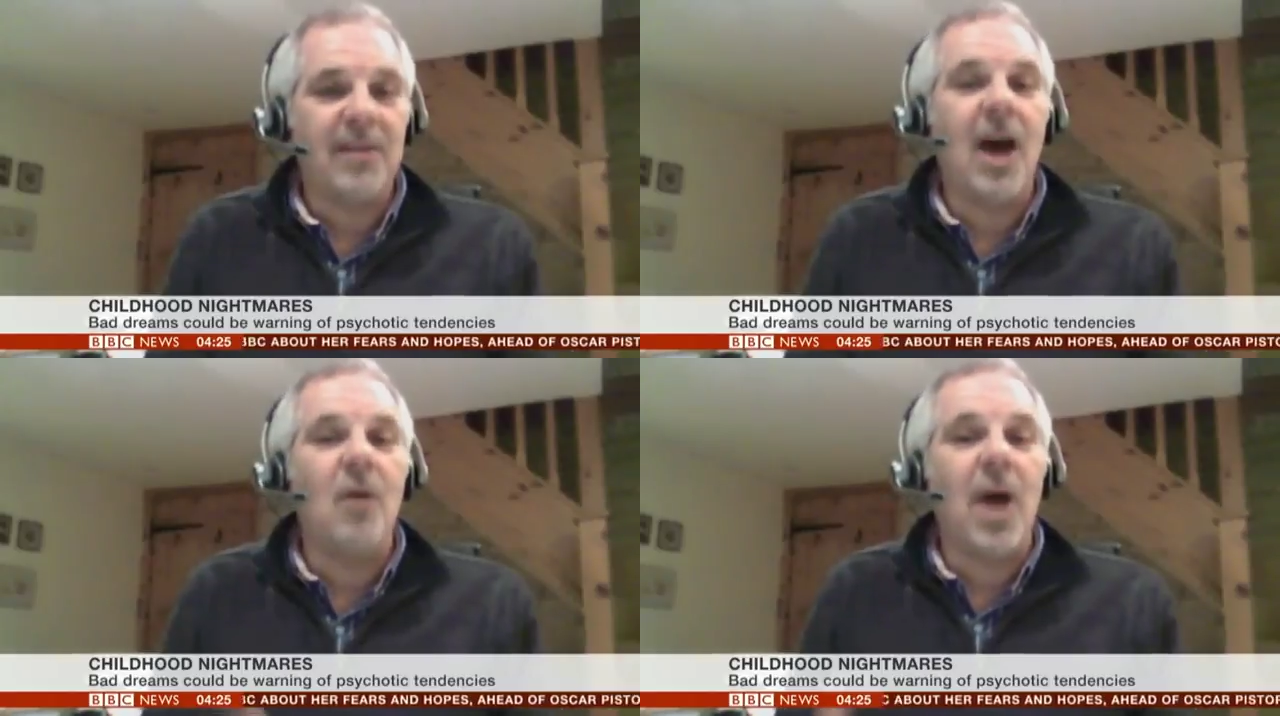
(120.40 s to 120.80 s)

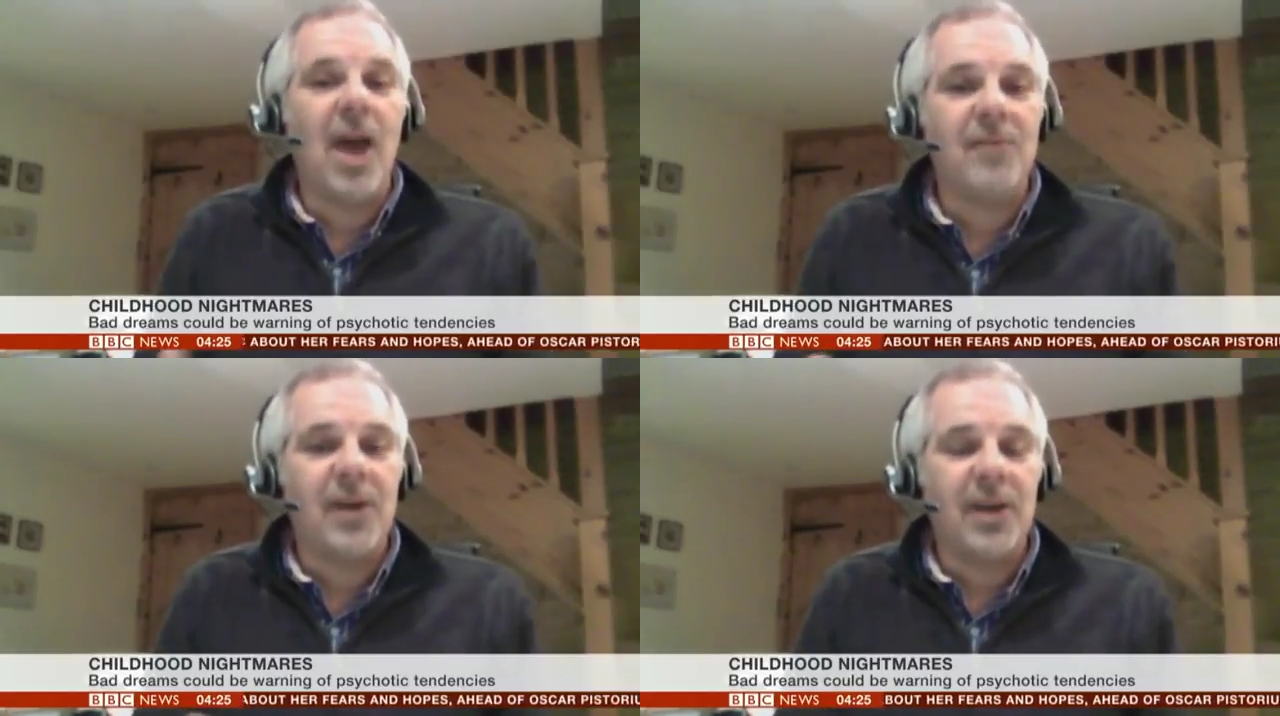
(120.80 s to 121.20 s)

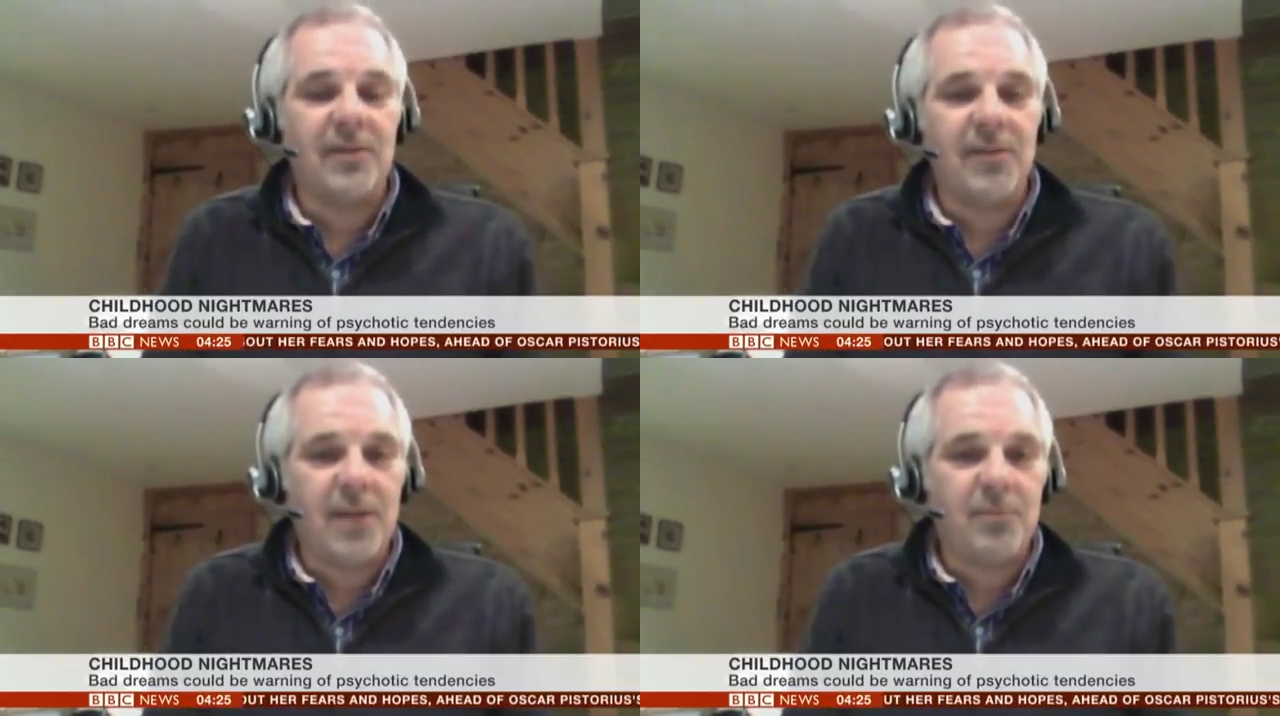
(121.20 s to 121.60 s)
However, if
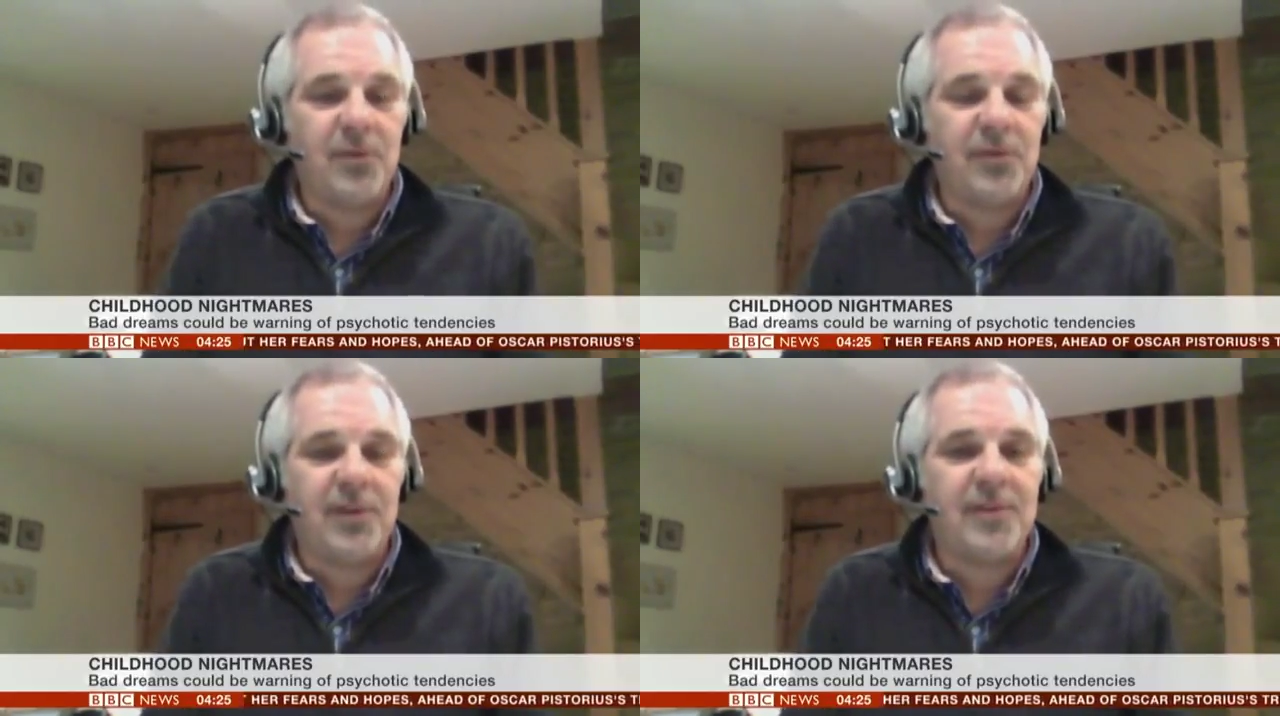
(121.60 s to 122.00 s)
they
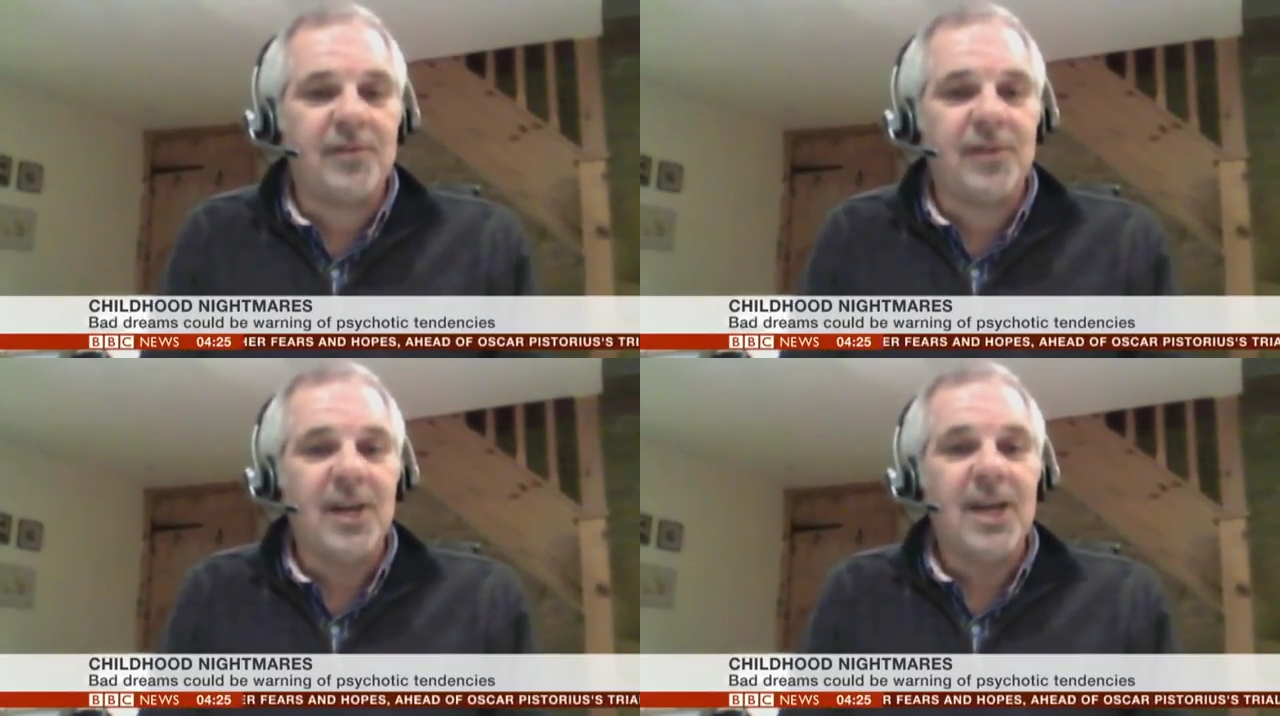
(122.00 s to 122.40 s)

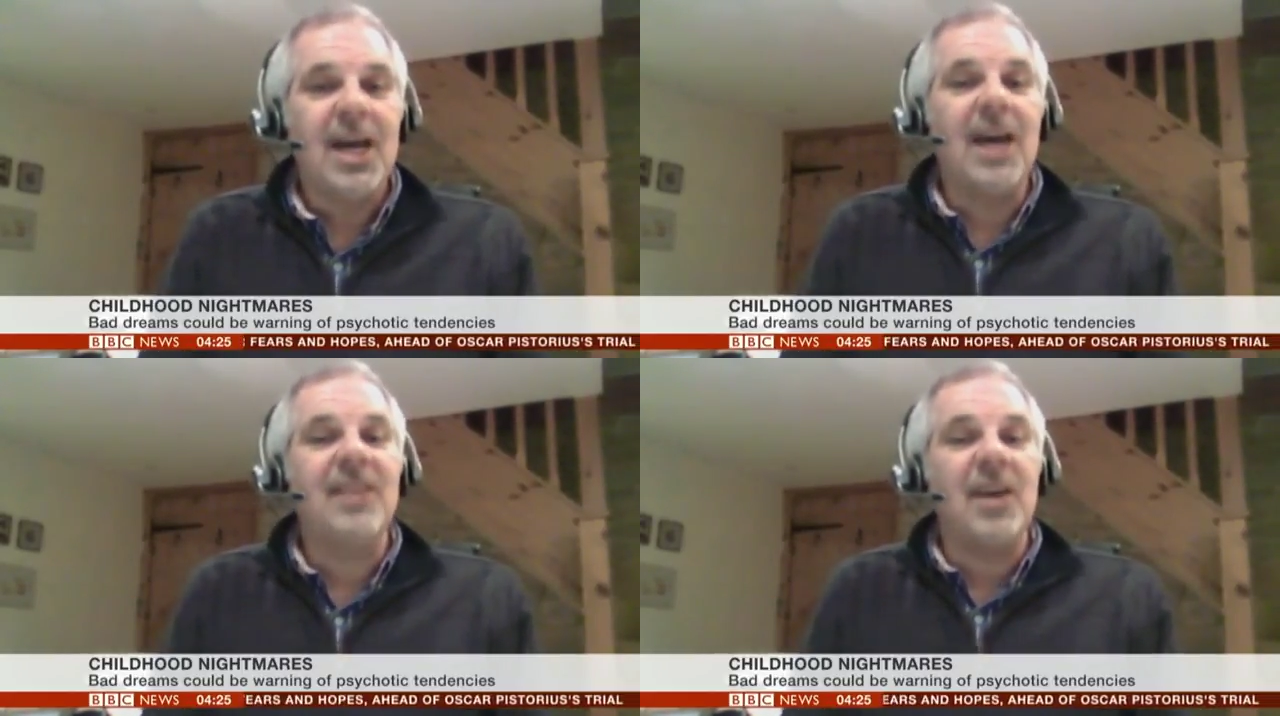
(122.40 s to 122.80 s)
persist
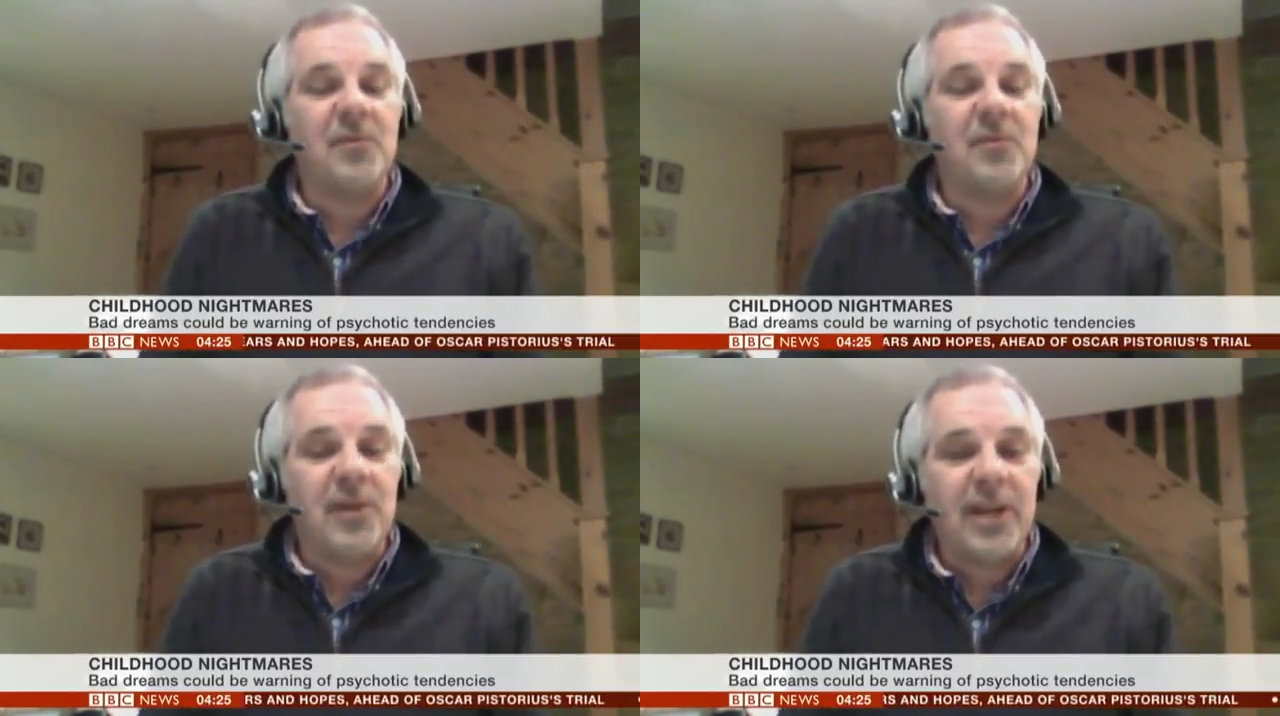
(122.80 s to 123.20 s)
and they're
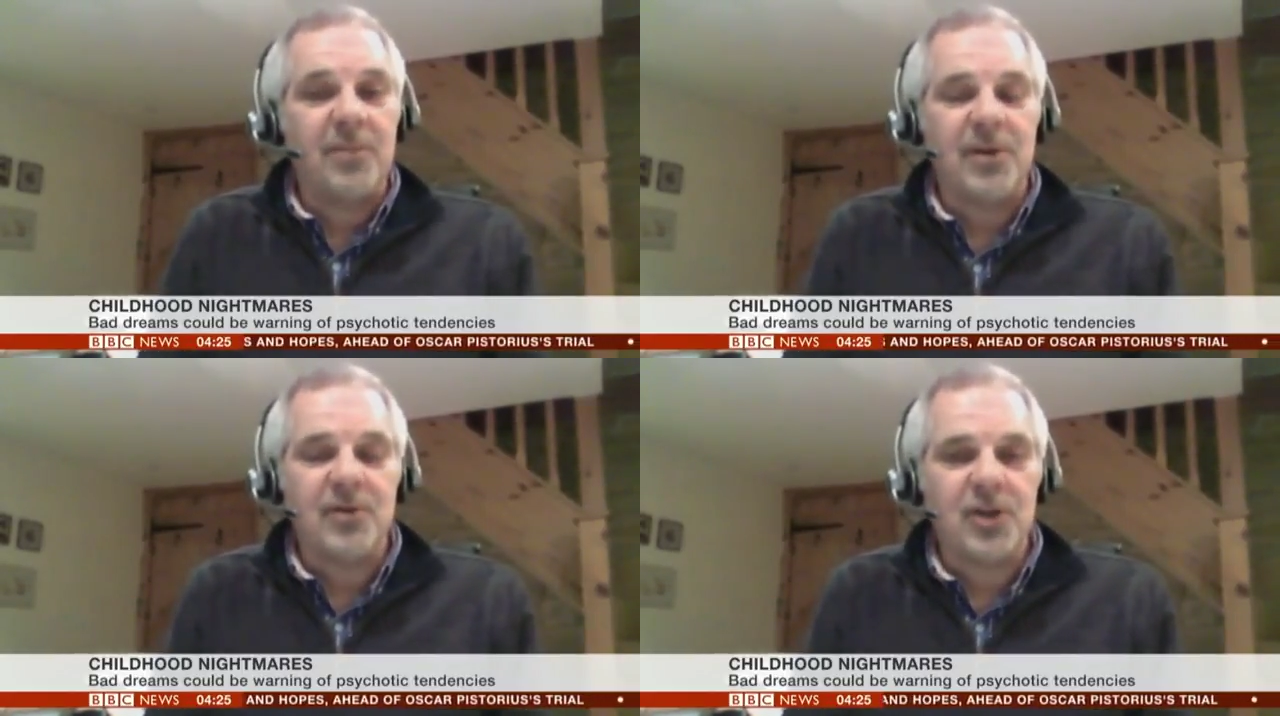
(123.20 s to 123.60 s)

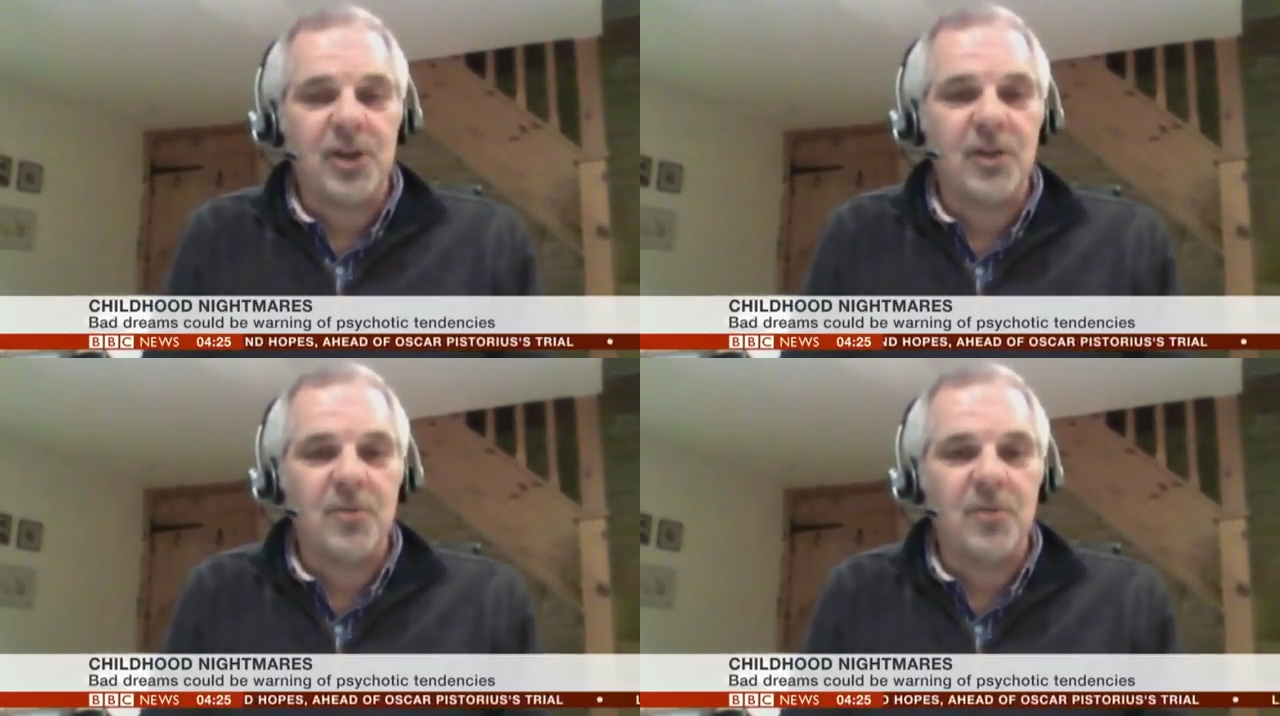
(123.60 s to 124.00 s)
frequent
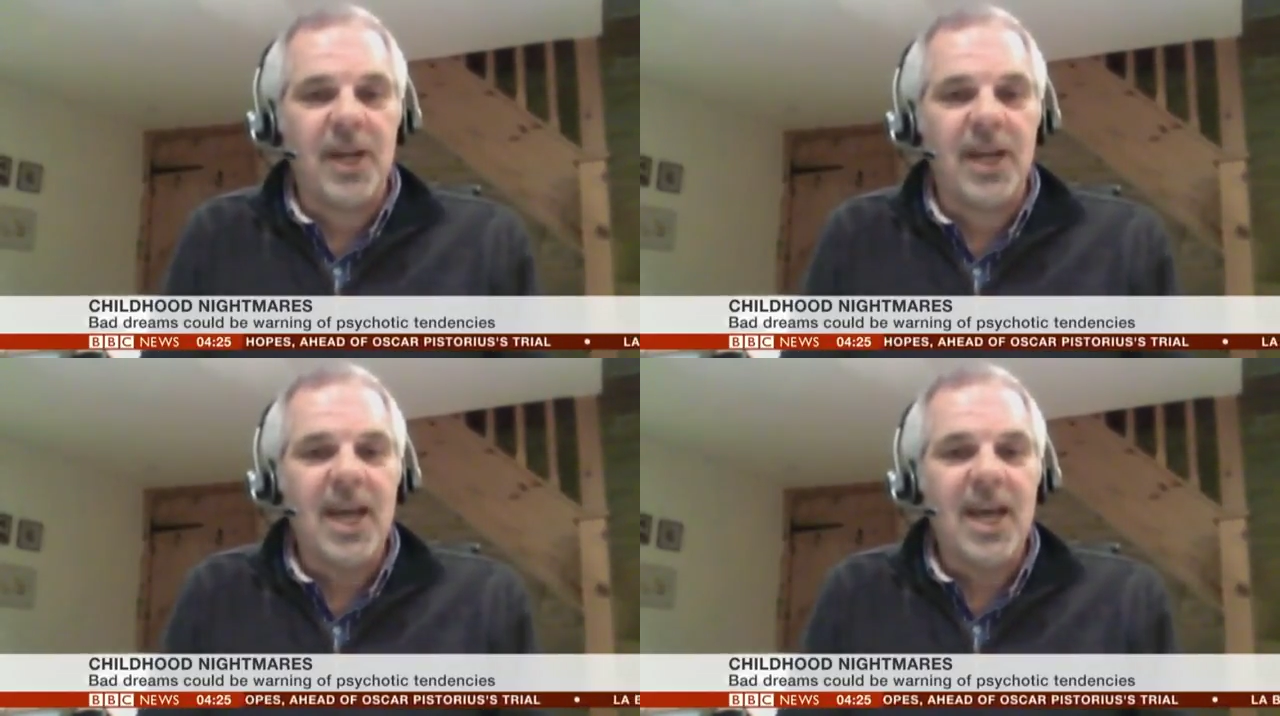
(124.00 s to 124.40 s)
during the week,